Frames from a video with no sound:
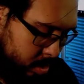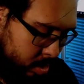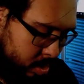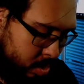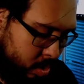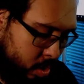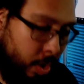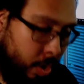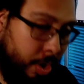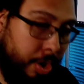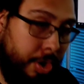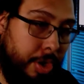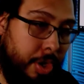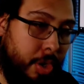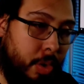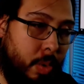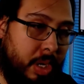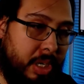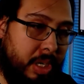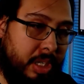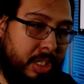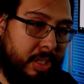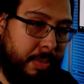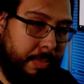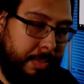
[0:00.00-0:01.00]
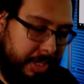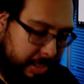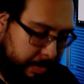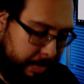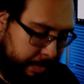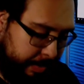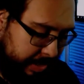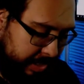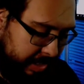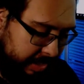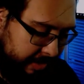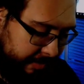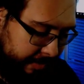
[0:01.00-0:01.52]
Or do you want something
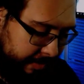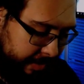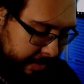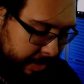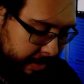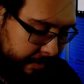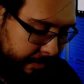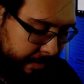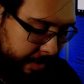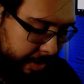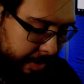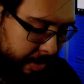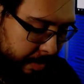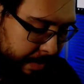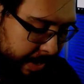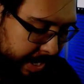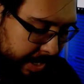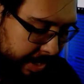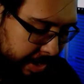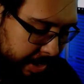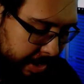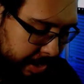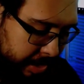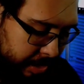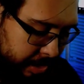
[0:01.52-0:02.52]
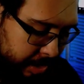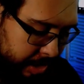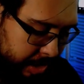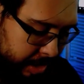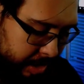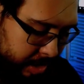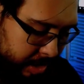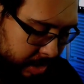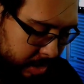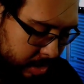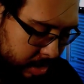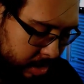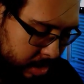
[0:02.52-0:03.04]
specific for the back of your truck?
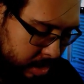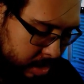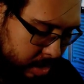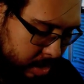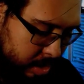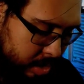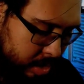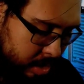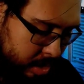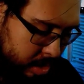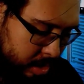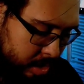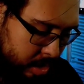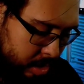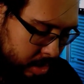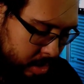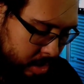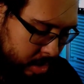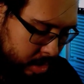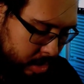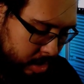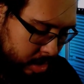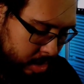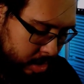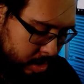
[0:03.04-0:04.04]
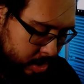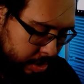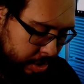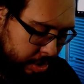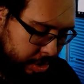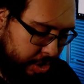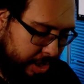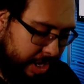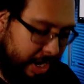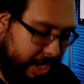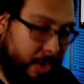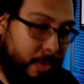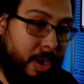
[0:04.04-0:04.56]
Or are you
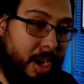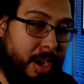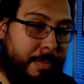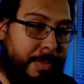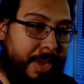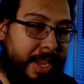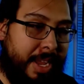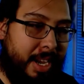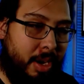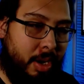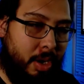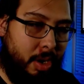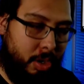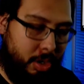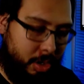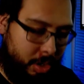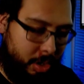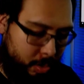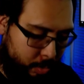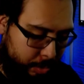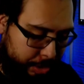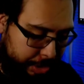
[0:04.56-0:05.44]
trying to rock my logo,